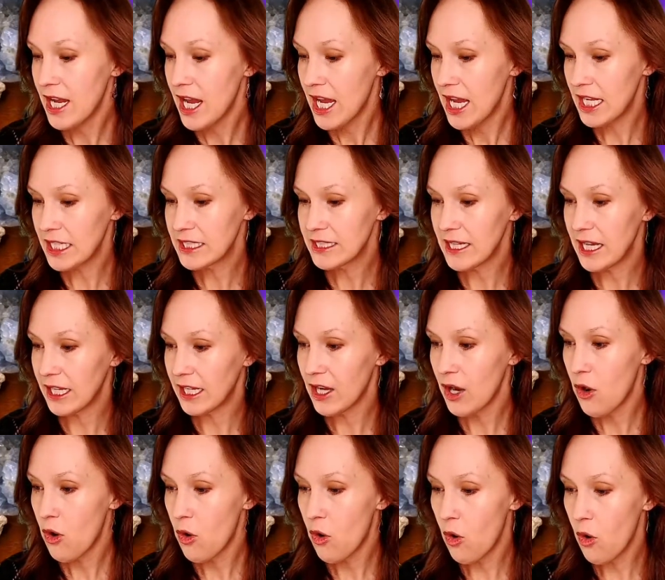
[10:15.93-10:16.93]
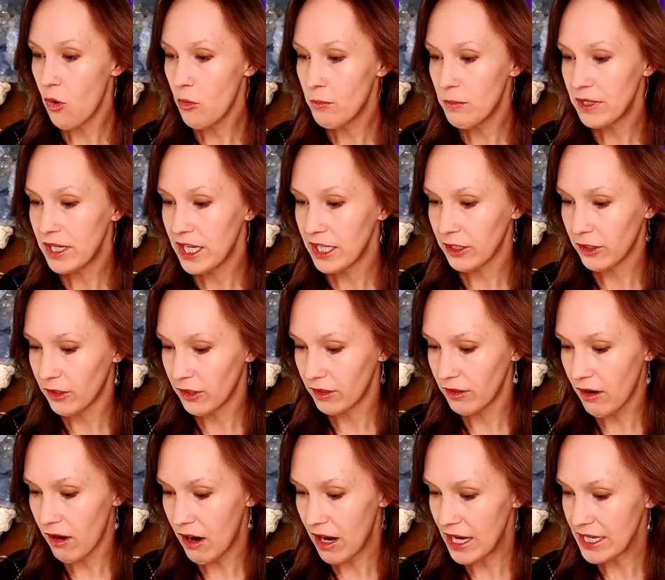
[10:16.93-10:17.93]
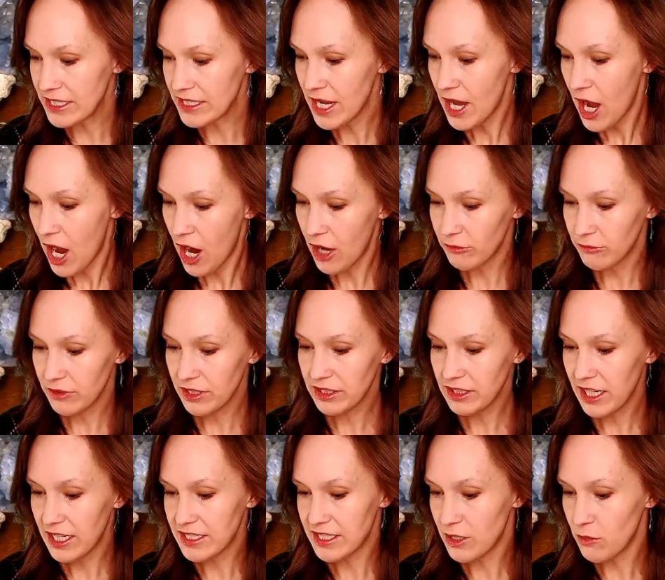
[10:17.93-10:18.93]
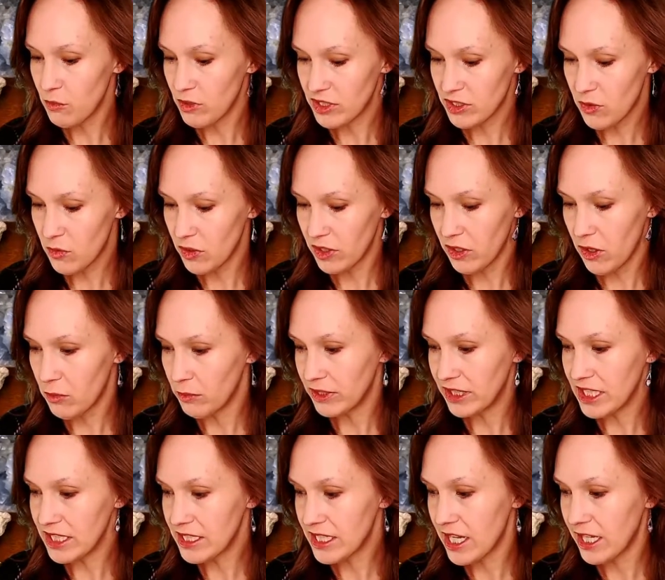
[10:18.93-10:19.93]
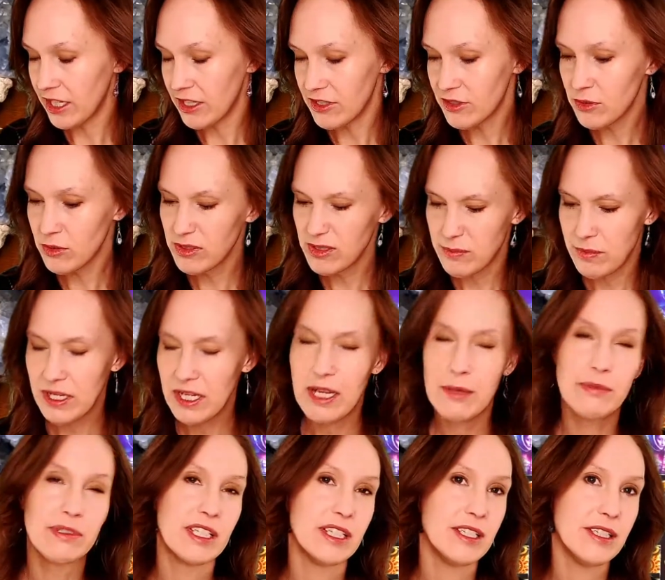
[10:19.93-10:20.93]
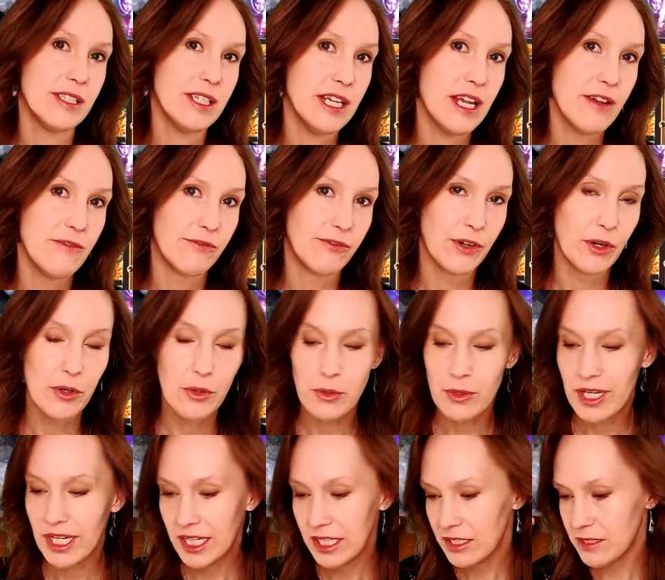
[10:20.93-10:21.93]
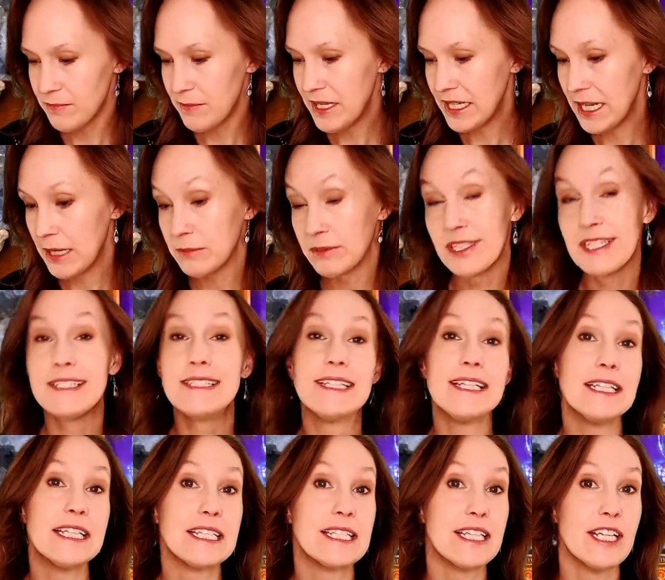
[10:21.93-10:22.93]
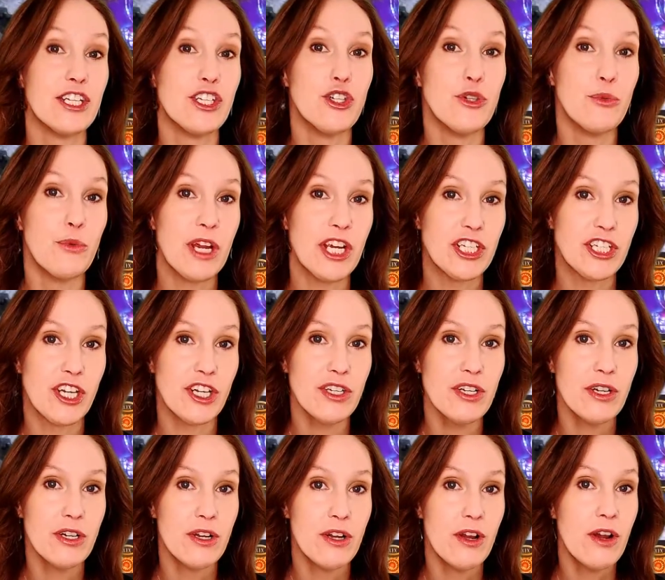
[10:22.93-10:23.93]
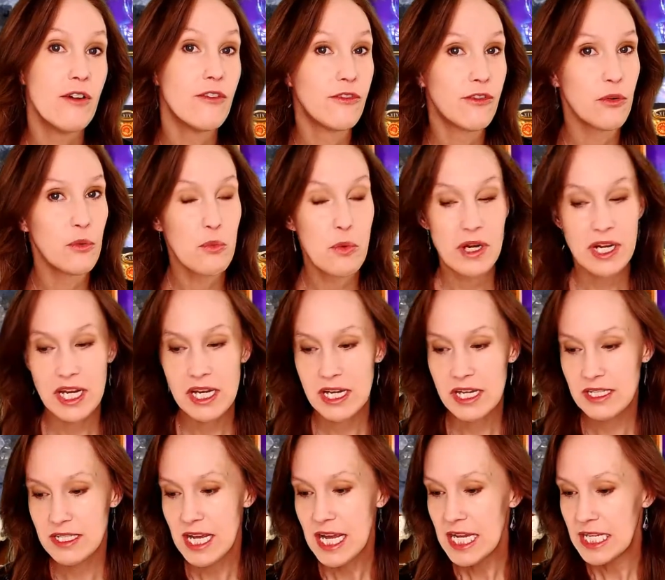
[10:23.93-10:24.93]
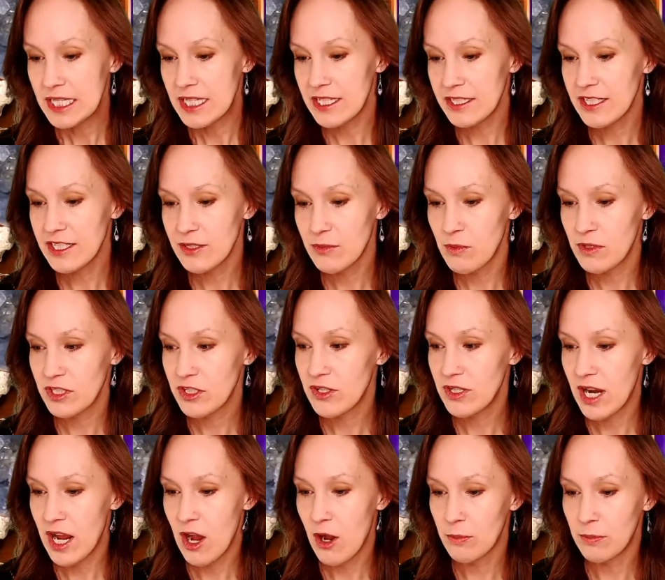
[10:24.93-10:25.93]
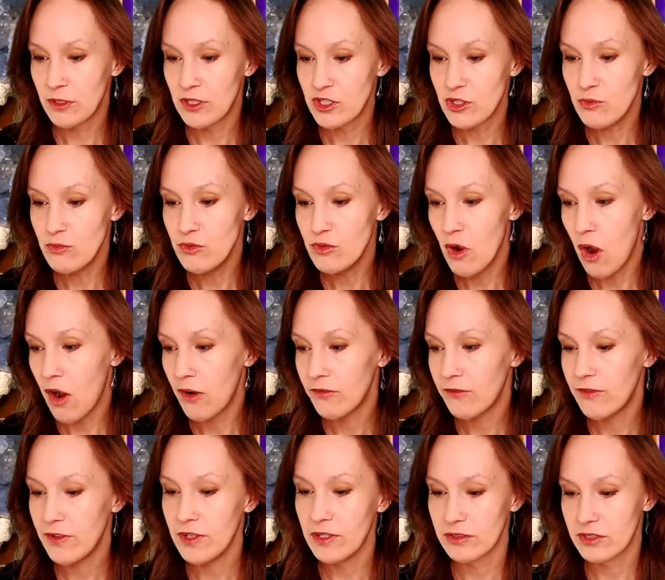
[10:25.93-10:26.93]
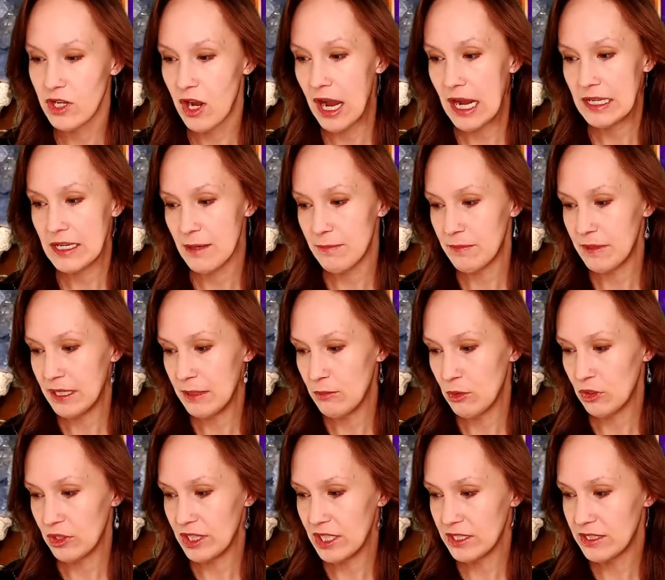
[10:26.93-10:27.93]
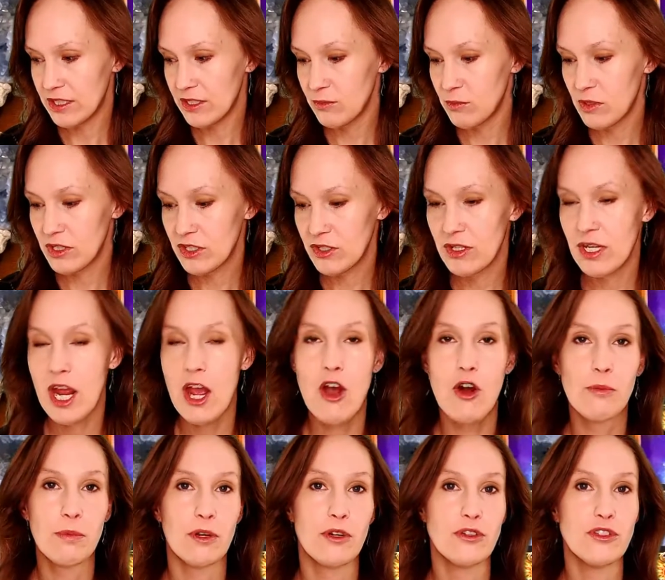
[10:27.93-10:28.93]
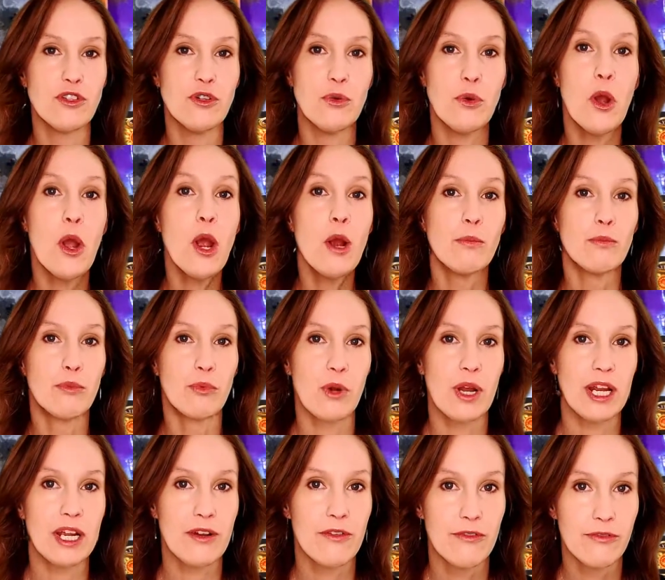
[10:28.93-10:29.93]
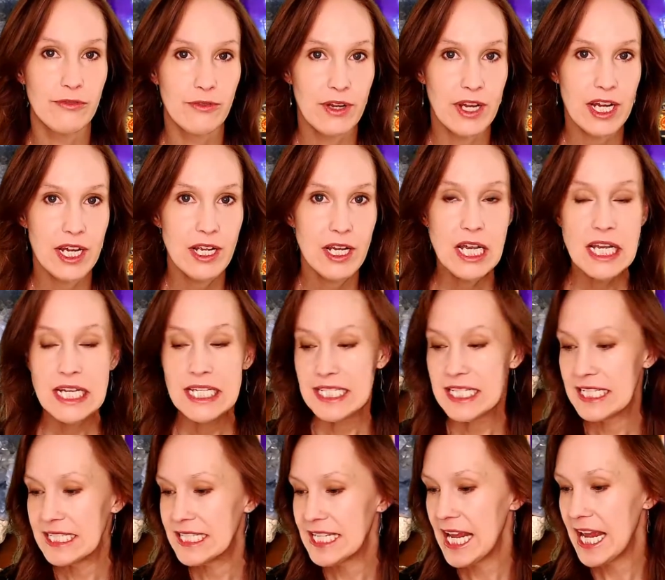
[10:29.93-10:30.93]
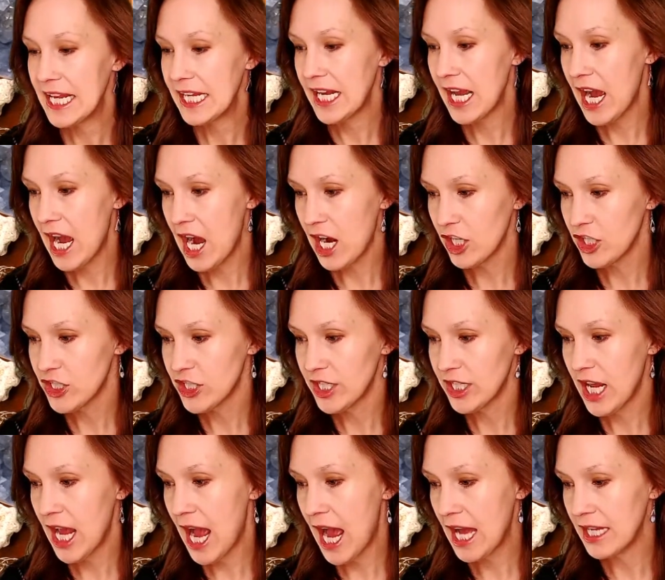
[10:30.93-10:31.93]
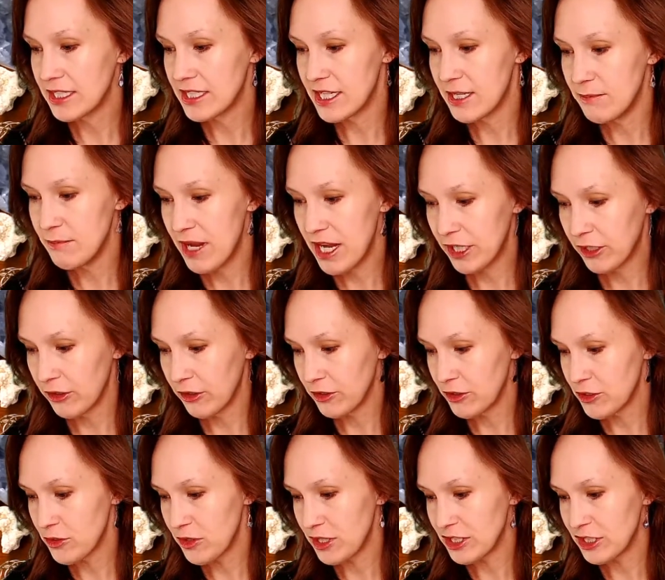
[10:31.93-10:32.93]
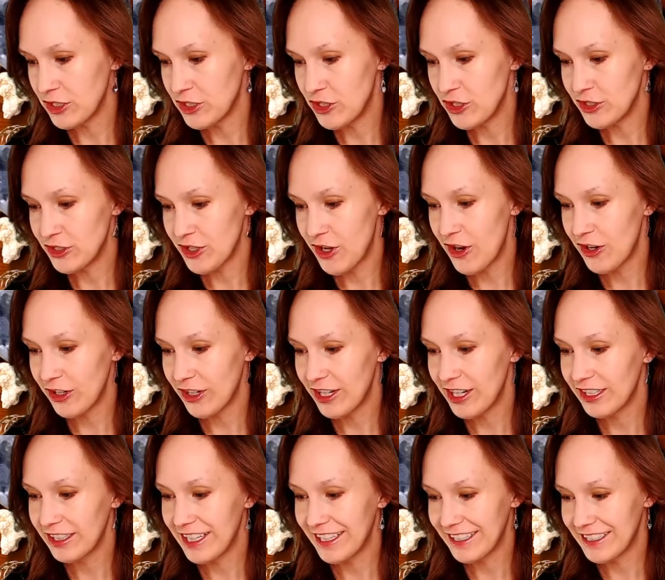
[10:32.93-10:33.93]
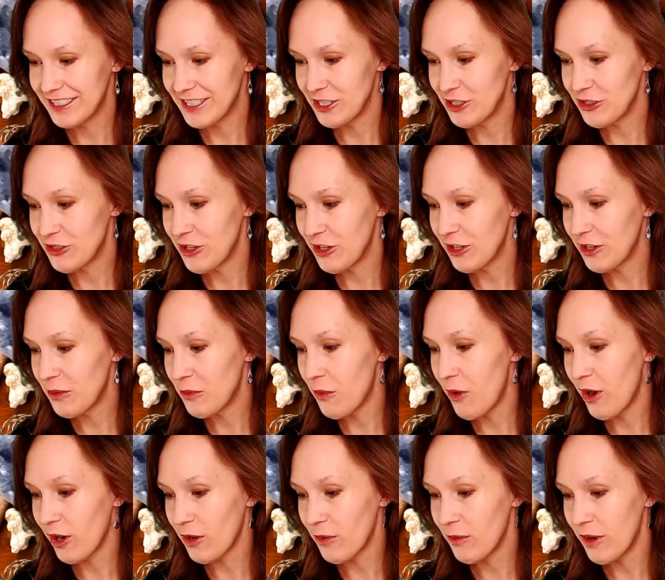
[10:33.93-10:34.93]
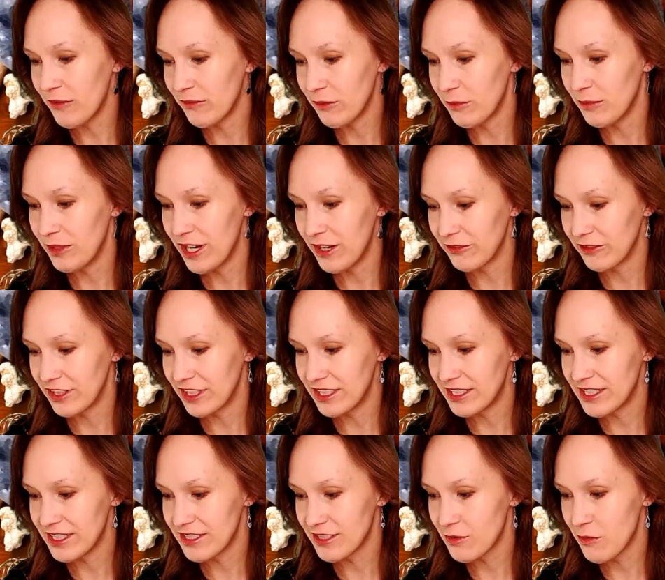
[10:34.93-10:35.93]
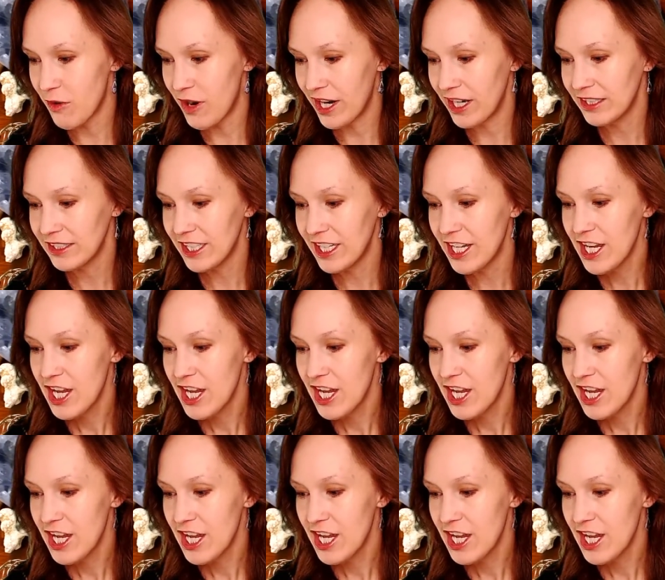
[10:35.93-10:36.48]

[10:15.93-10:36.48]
It's like opening her eyes, uh, realizing what's going on with this King of Swords, being able to see him for who he is, being able to see the situation for what it is. This is what's going to help her to not feel tied up anymore. This is what's going to help her to break free, to take action, and to make her choice. And she's not gonna, like I said, she's not gonna walk away from whatever this is quietly.